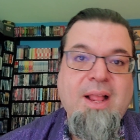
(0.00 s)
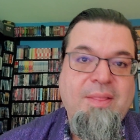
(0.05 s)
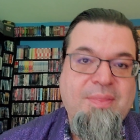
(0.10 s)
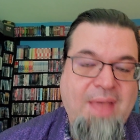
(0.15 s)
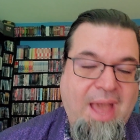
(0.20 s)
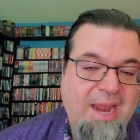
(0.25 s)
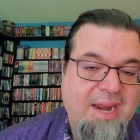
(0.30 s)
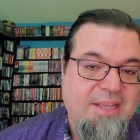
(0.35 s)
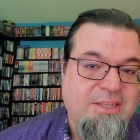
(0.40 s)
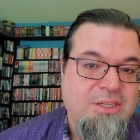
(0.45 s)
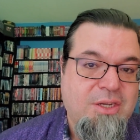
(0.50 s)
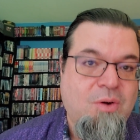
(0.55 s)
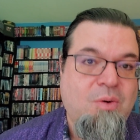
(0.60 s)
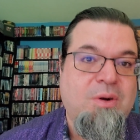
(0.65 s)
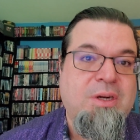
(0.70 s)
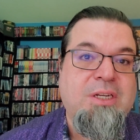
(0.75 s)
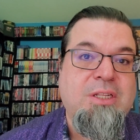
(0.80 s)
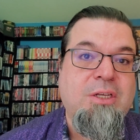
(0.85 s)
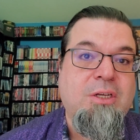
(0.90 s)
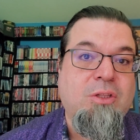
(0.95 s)
That is
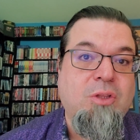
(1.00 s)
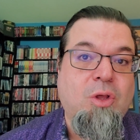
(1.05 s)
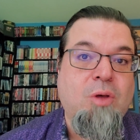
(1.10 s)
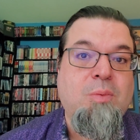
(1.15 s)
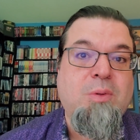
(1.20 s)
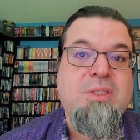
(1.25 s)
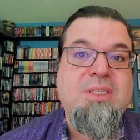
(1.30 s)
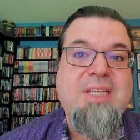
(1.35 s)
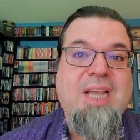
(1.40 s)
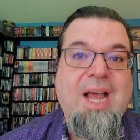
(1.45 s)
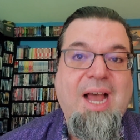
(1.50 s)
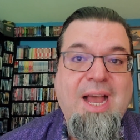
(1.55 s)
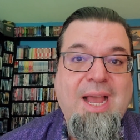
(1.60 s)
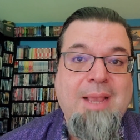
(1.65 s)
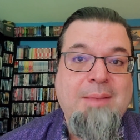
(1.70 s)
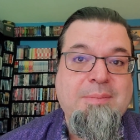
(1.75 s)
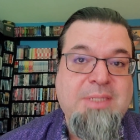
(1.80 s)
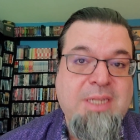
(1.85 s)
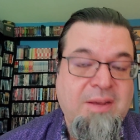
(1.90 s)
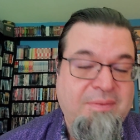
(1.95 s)
according to the Global
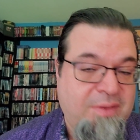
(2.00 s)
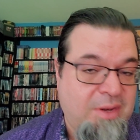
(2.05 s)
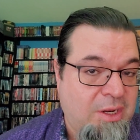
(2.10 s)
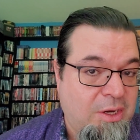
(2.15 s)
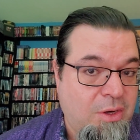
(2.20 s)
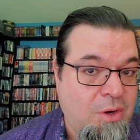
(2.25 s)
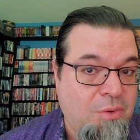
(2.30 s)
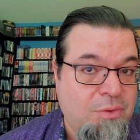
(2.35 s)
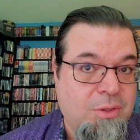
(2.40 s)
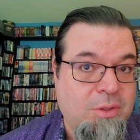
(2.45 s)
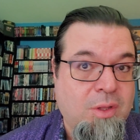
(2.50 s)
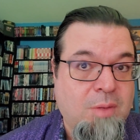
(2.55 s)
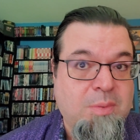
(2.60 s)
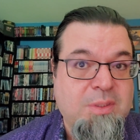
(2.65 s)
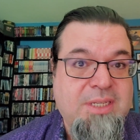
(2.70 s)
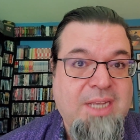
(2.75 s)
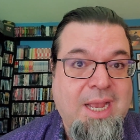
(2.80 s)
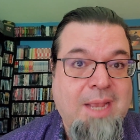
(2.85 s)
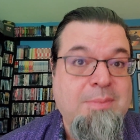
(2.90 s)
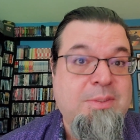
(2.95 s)
Times. Now, if you didn't know, the Global
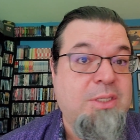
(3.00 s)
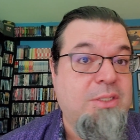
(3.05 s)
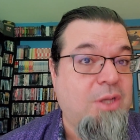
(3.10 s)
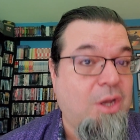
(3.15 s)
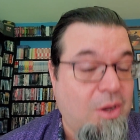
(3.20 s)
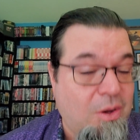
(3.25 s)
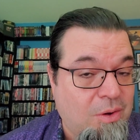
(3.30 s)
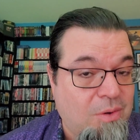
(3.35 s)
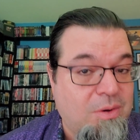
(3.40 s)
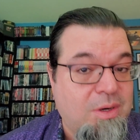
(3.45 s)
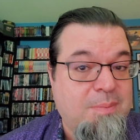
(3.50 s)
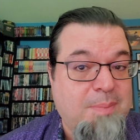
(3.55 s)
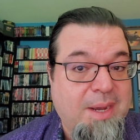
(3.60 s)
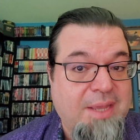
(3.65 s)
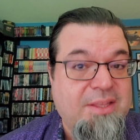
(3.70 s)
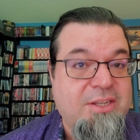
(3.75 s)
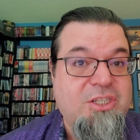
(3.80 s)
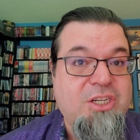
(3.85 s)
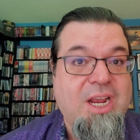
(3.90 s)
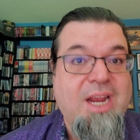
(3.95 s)
Times is owned
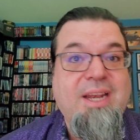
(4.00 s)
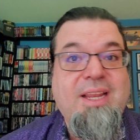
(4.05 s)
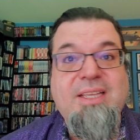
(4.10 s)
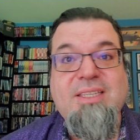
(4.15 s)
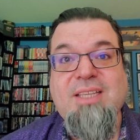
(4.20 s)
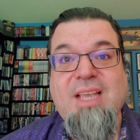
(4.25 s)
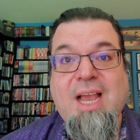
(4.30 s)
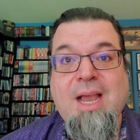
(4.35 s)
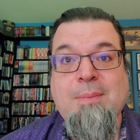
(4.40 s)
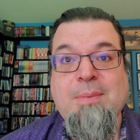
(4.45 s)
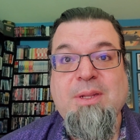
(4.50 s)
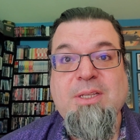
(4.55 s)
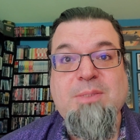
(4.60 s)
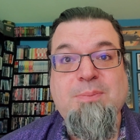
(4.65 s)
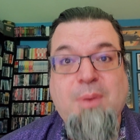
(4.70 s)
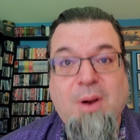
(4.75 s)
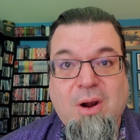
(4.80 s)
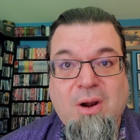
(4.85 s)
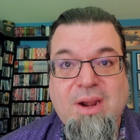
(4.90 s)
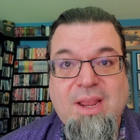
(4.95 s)
by the Chinese
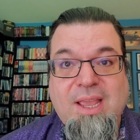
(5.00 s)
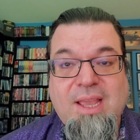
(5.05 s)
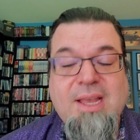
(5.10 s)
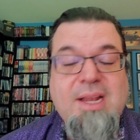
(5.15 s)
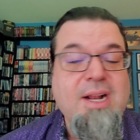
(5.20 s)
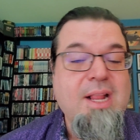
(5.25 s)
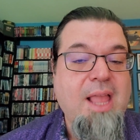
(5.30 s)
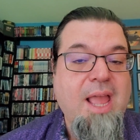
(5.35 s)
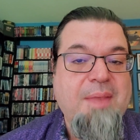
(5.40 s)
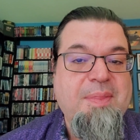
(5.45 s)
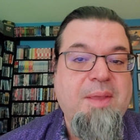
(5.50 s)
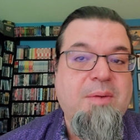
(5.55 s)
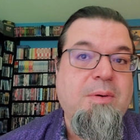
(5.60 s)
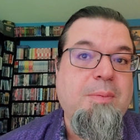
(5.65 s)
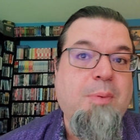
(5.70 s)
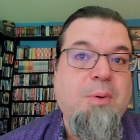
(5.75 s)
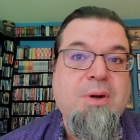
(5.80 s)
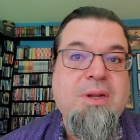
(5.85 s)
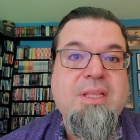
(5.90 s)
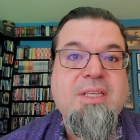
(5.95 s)
Communist Party, and they
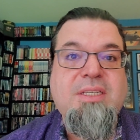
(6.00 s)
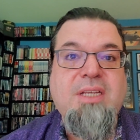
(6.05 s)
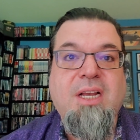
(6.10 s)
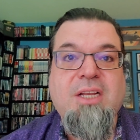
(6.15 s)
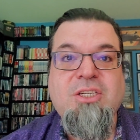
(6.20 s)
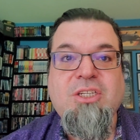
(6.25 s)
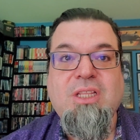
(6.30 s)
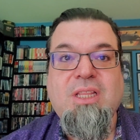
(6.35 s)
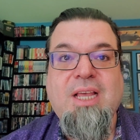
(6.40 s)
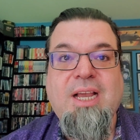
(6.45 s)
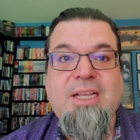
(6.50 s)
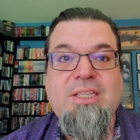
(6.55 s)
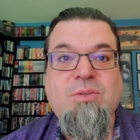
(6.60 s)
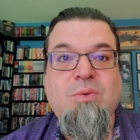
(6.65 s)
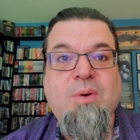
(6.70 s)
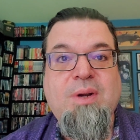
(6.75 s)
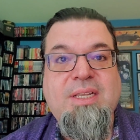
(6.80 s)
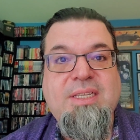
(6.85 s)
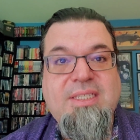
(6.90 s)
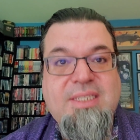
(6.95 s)
reported this on July
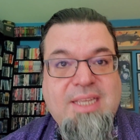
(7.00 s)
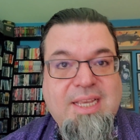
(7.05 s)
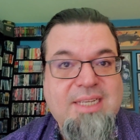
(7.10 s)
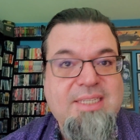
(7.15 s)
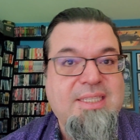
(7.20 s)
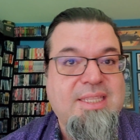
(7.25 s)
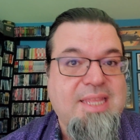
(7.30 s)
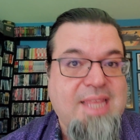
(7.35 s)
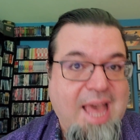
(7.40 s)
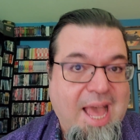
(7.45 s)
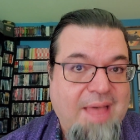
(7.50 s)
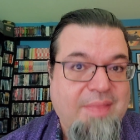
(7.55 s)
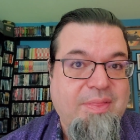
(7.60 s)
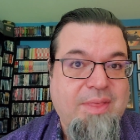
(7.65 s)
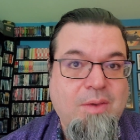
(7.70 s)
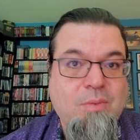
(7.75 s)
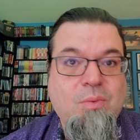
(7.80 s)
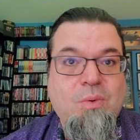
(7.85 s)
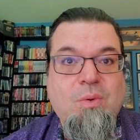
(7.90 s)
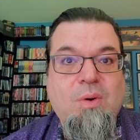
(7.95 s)
26th that
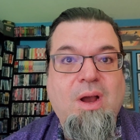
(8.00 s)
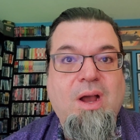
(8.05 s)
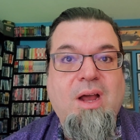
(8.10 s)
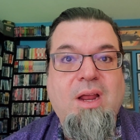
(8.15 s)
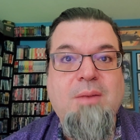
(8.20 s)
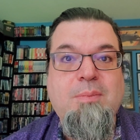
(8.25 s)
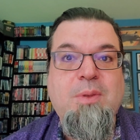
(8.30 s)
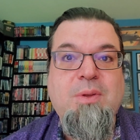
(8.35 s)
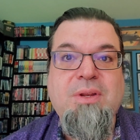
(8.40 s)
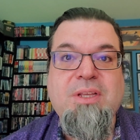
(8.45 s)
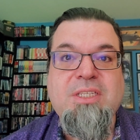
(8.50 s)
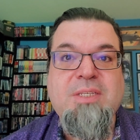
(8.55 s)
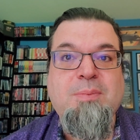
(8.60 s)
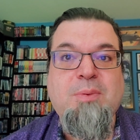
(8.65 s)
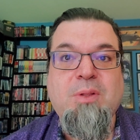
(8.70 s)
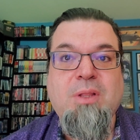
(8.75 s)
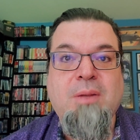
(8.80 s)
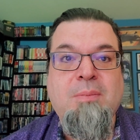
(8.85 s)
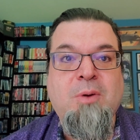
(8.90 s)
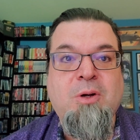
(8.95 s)
the Wuhan
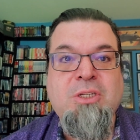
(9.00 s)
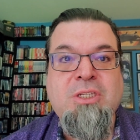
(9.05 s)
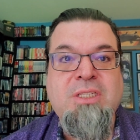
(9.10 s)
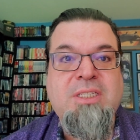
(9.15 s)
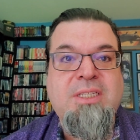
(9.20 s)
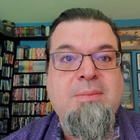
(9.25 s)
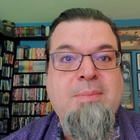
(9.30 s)
Municipal Emergency